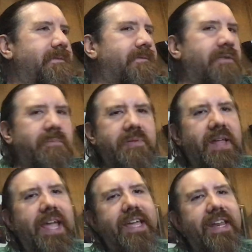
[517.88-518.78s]
from
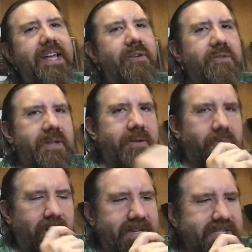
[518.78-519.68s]
playing it. It
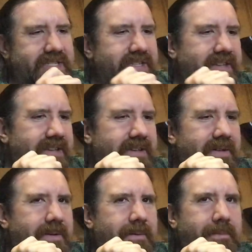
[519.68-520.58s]
was
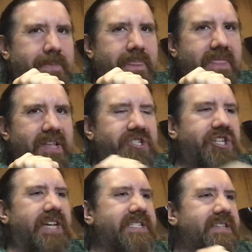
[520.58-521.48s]

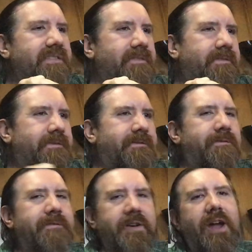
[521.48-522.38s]
just
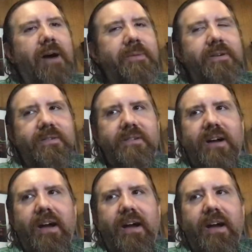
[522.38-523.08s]
phenomenal.